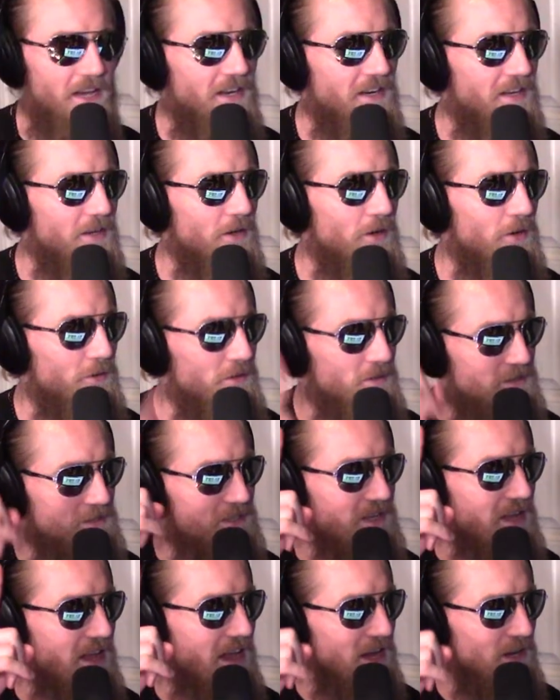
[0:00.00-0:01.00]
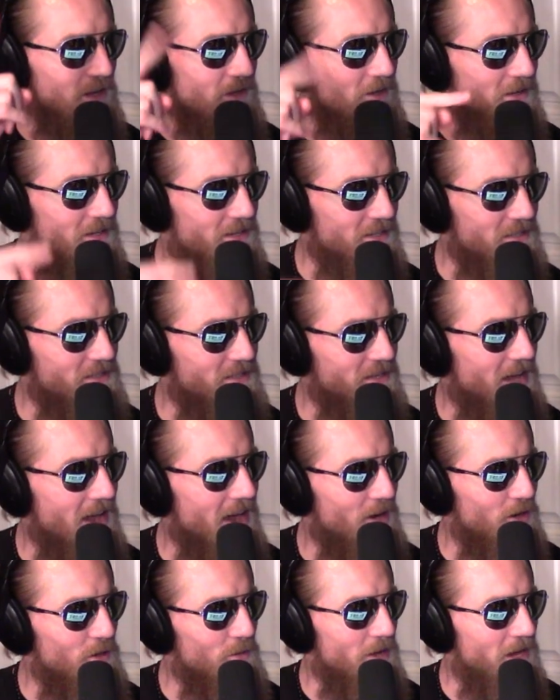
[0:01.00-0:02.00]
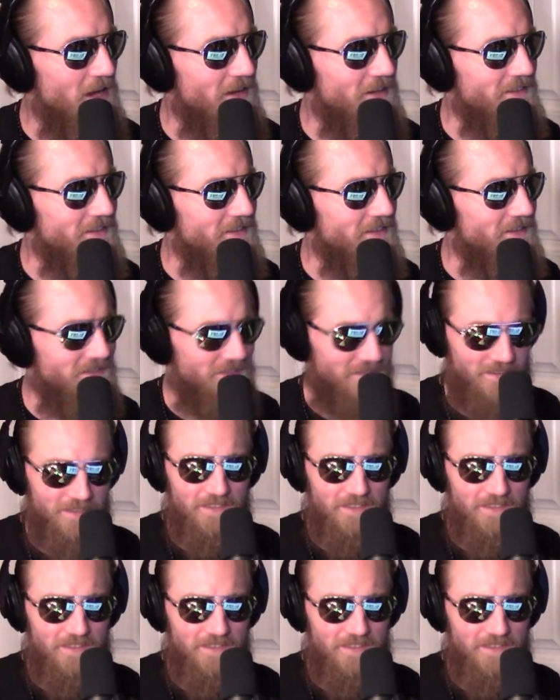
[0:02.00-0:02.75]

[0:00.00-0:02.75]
to go to Seattle and yeah. get a Seattle band. Yeah,